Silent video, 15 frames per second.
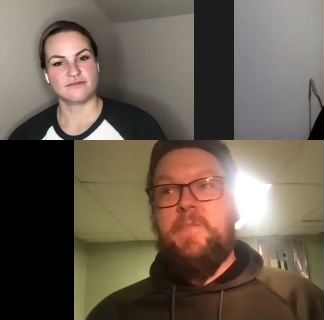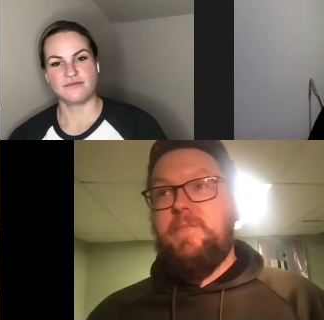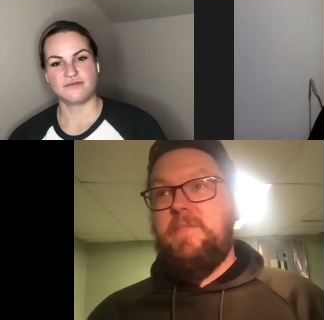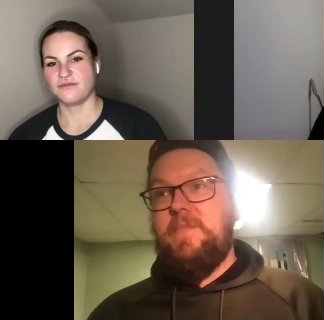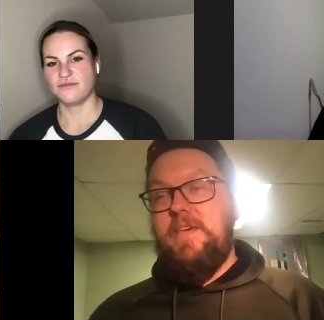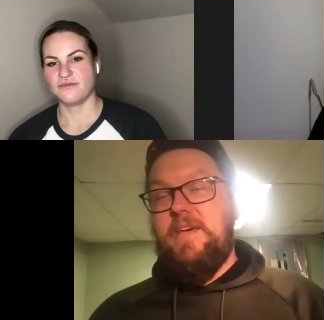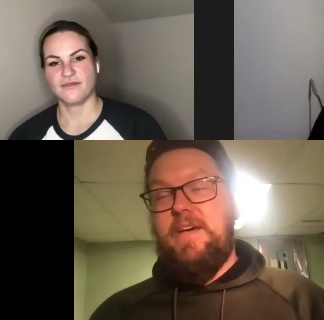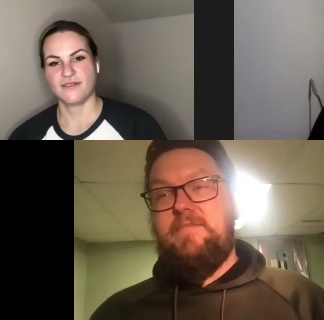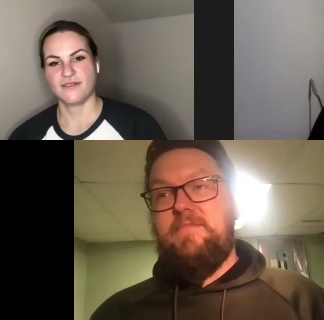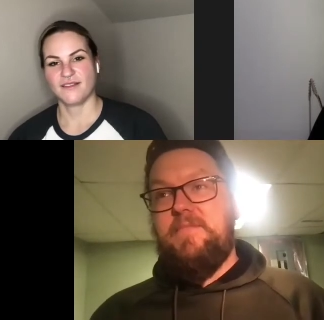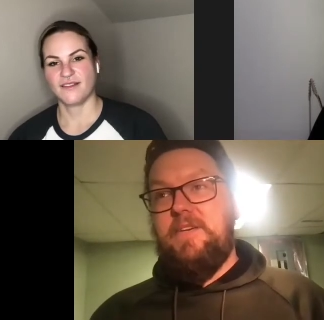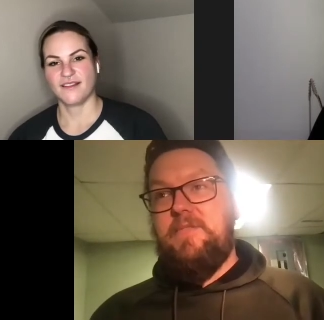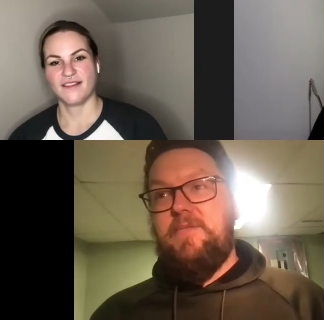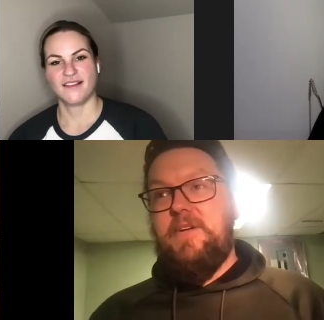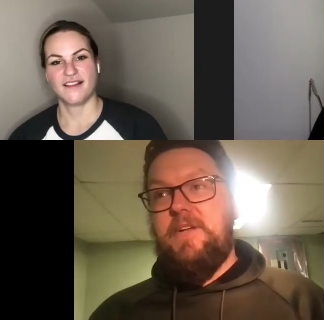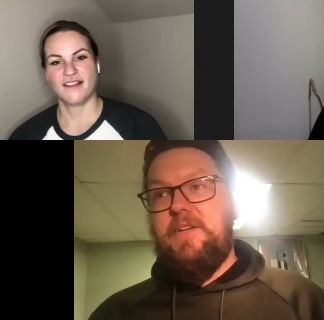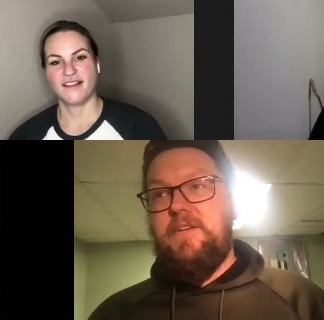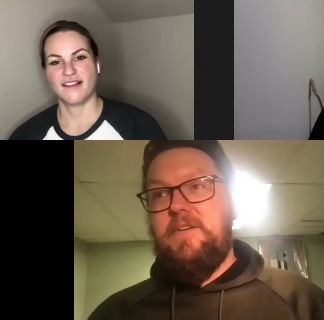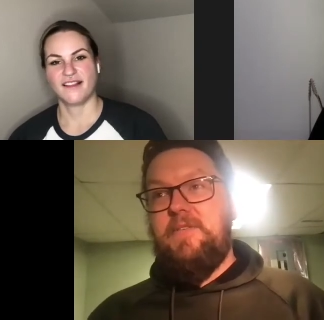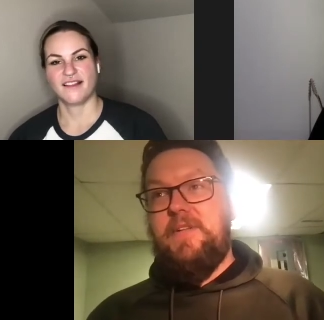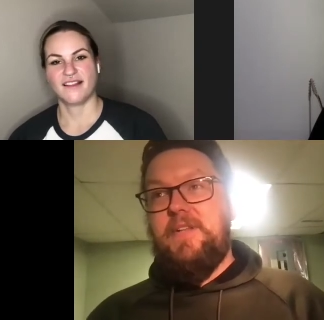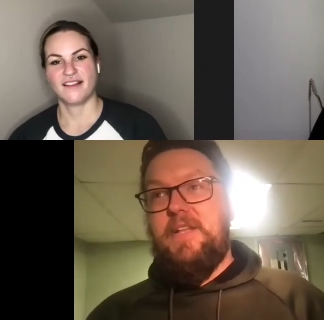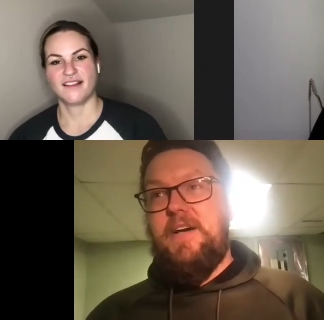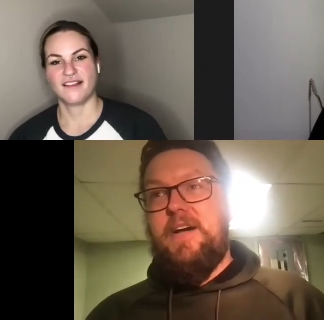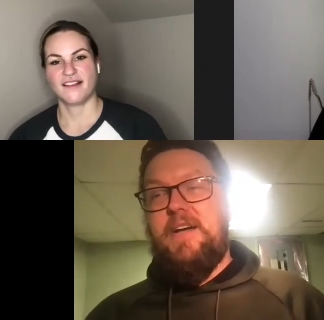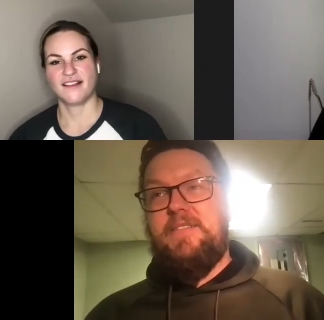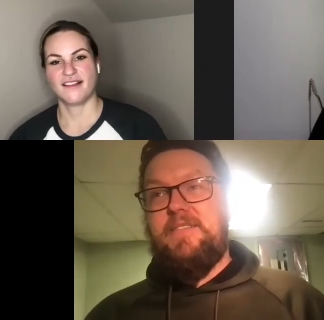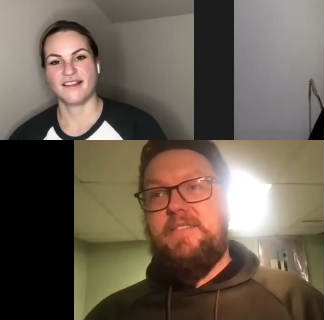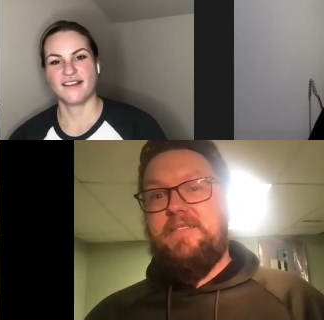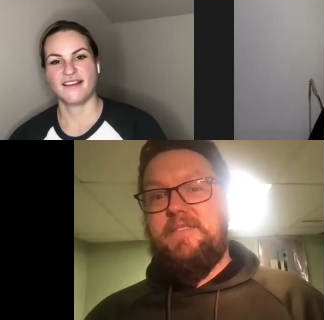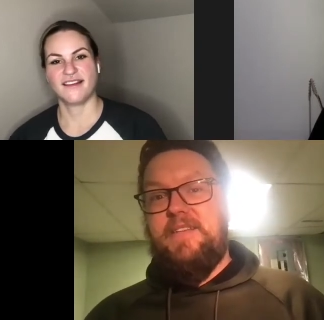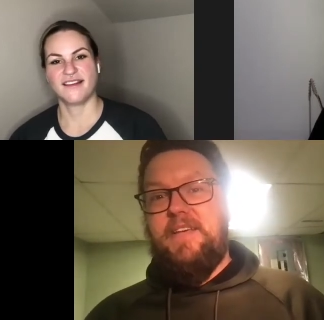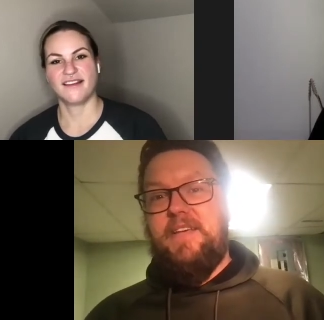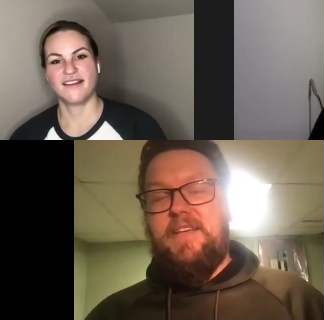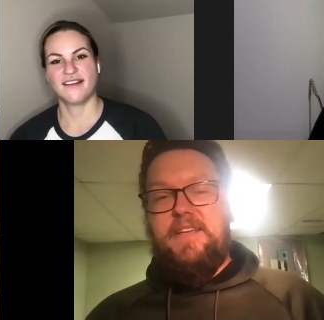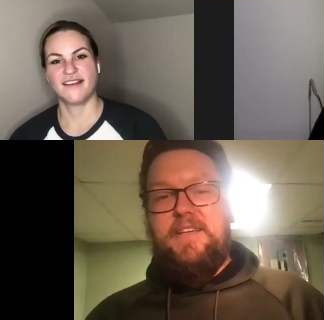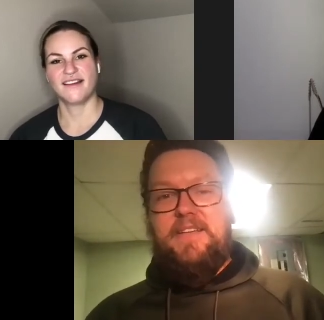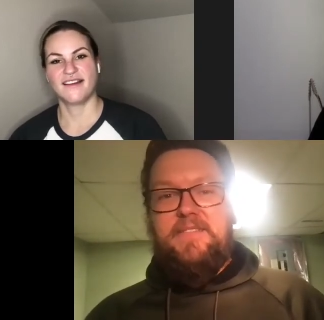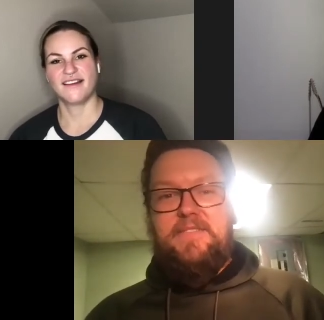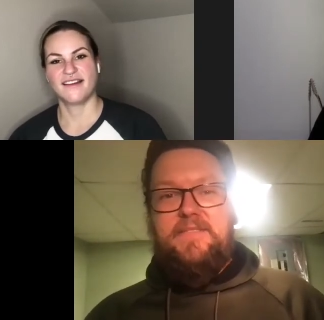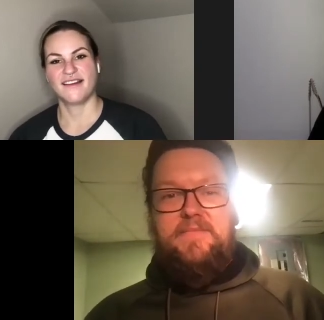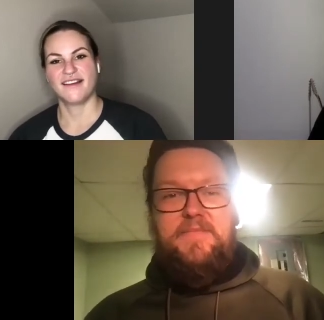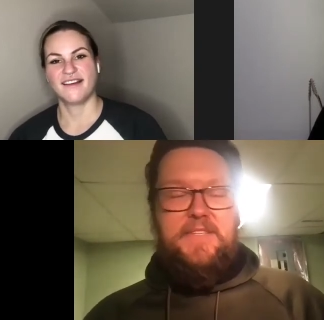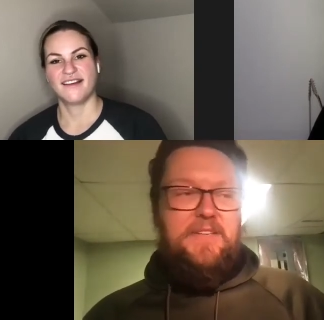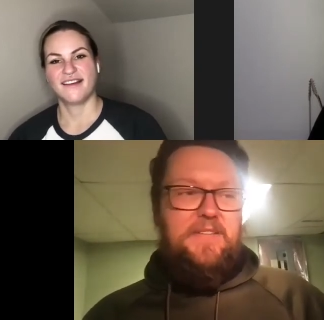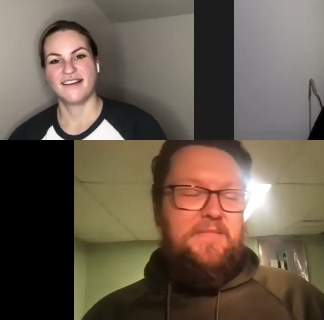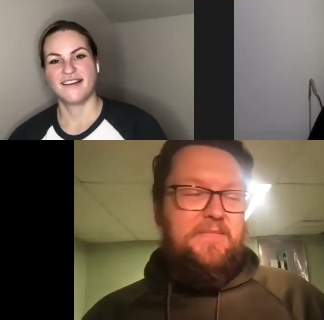Speaker 1: Yeah, they want to know a lot. They, you know,